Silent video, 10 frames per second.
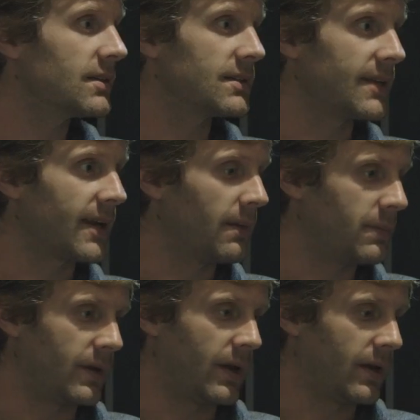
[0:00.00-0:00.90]
set
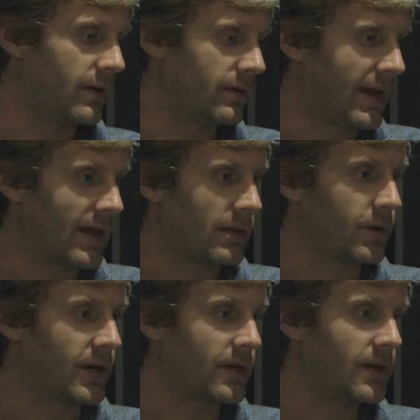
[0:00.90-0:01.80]
up and
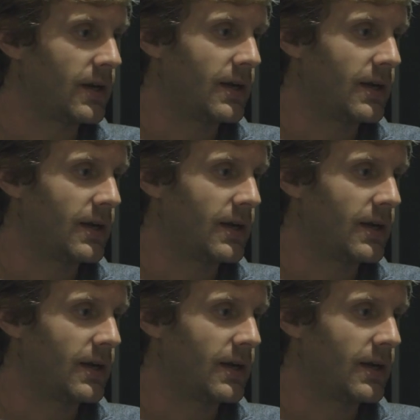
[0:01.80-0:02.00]
calibrated.